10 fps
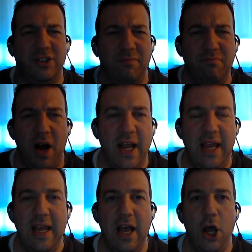tons of
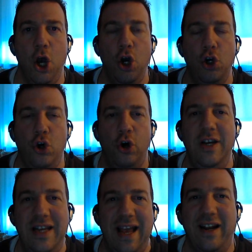money,
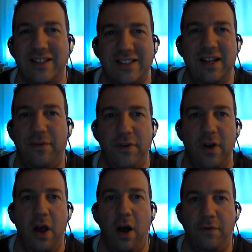couldn't get a
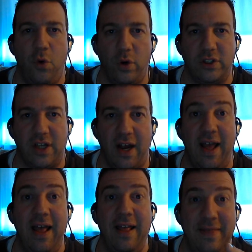sniff of
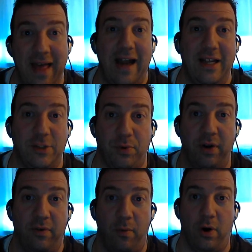courtside. That is
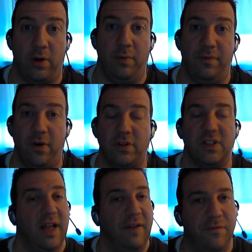pretty remarkable,
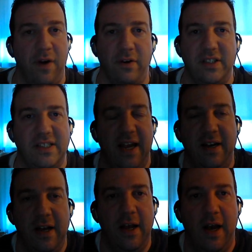folks, and very
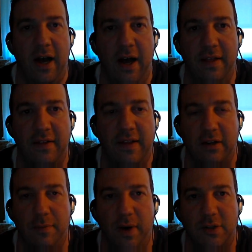sad that
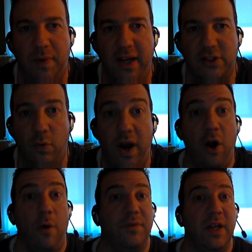Dr. Buss passed
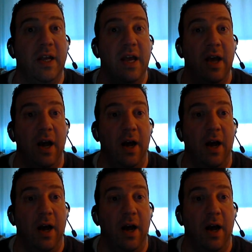away. Hopefully,